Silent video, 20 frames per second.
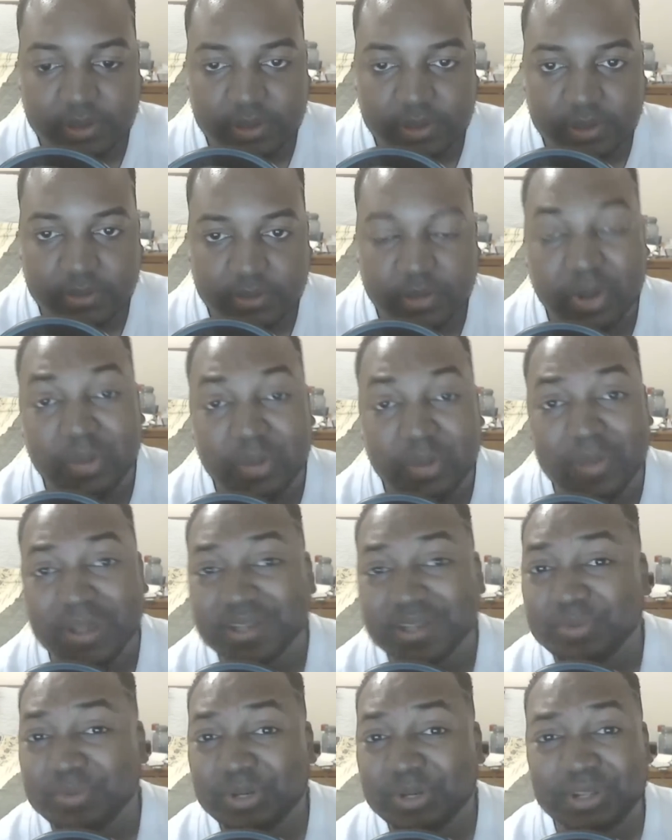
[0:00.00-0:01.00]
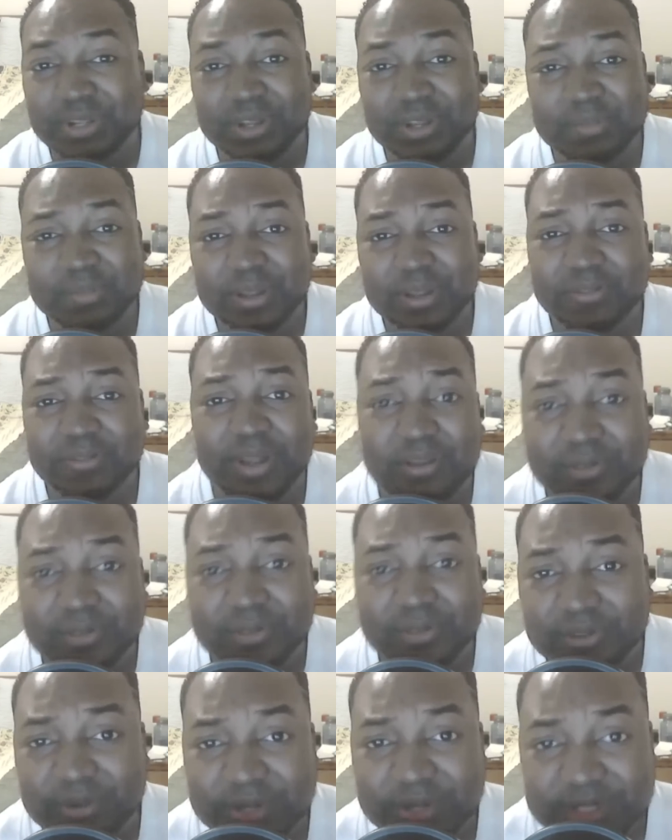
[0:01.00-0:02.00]
Oh man, that's pretty good, man. For having
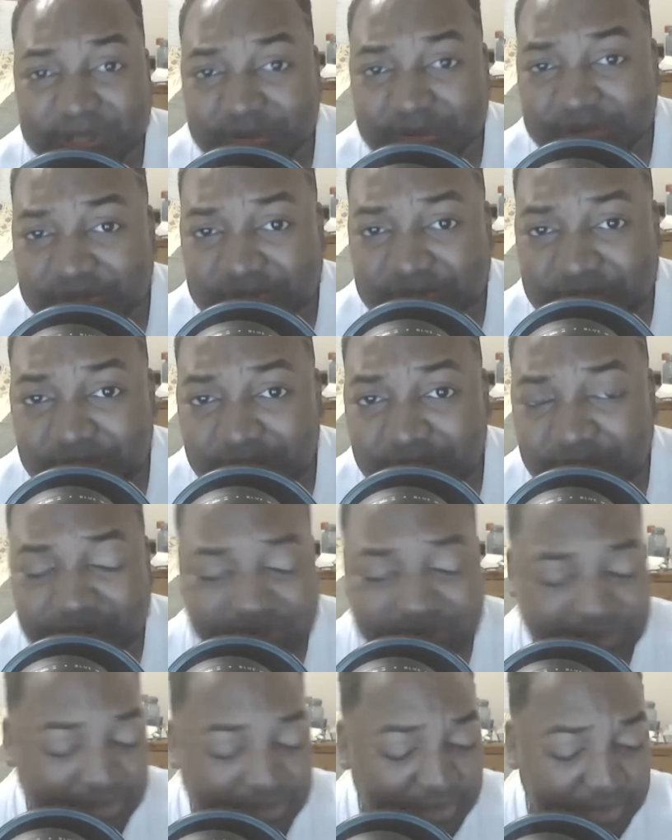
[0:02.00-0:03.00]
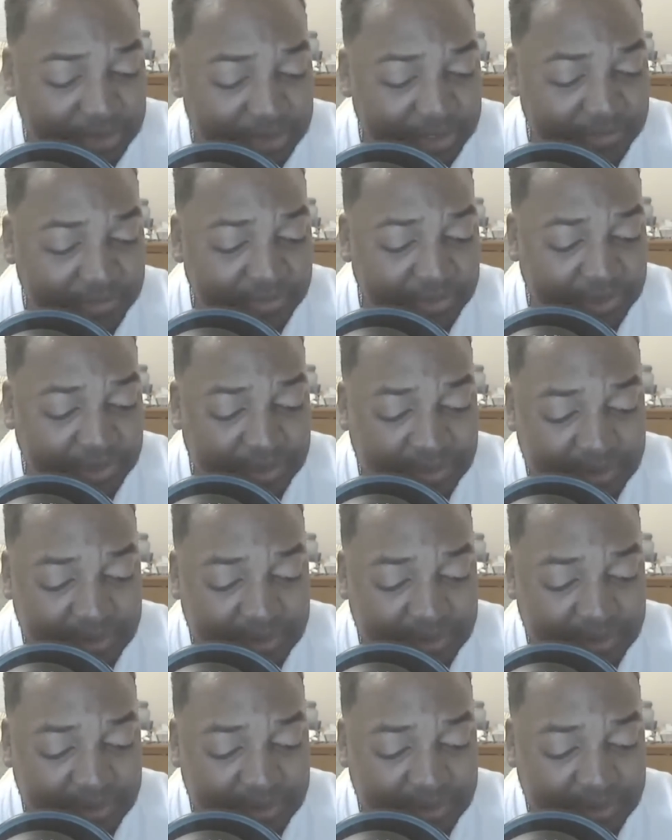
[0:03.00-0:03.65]
30-something subscribers and you only been here for a year.